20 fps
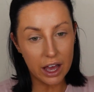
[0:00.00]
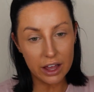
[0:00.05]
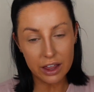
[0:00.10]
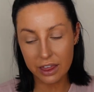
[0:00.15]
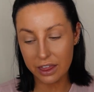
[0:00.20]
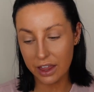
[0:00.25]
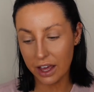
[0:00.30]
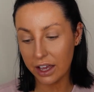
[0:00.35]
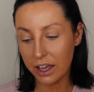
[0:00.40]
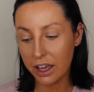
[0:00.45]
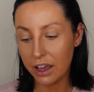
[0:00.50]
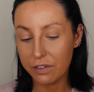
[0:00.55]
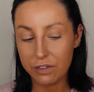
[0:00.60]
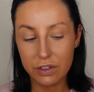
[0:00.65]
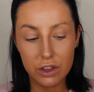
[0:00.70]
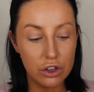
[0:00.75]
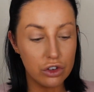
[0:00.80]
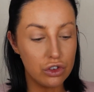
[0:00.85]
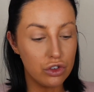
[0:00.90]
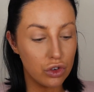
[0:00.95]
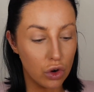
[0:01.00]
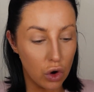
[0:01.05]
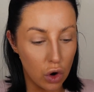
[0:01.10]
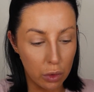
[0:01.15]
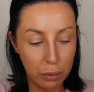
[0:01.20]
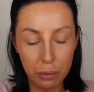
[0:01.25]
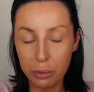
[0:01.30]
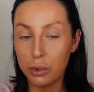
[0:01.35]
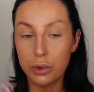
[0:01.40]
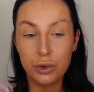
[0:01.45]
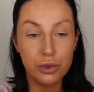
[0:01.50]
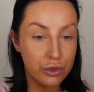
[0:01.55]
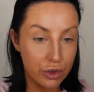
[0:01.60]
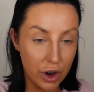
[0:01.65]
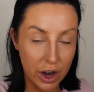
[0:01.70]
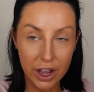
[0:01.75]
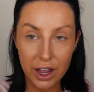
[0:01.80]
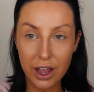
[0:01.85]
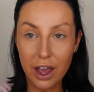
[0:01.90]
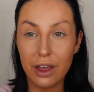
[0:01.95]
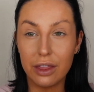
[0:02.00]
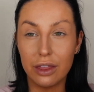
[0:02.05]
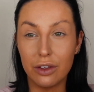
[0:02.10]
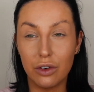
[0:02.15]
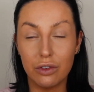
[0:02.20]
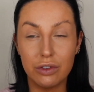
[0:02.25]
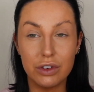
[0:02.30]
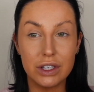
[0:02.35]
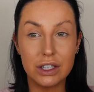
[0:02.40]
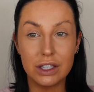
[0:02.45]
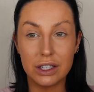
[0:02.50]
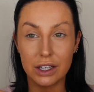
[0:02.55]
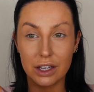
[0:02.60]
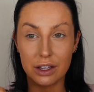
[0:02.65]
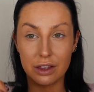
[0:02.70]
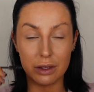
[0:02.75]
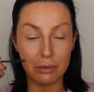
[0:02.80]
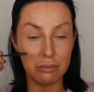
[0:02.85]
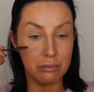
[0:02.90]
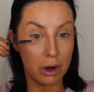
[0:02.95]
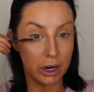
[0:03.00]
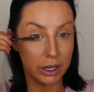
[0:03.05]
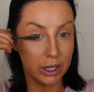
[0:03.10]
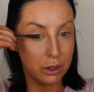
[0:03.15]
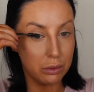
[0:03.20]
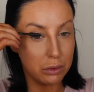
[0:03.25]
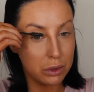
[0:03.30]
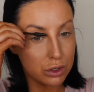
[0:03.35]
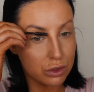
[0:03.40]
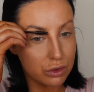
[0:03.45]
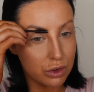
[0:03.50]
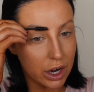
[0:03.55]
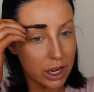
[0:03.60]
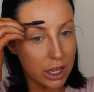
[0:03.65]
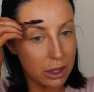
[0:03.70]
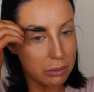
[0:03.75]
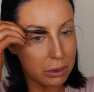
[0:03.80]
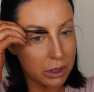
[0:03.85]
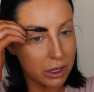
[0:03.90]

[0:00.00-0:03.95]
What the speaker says: I think if the job was right and obviously the money was right,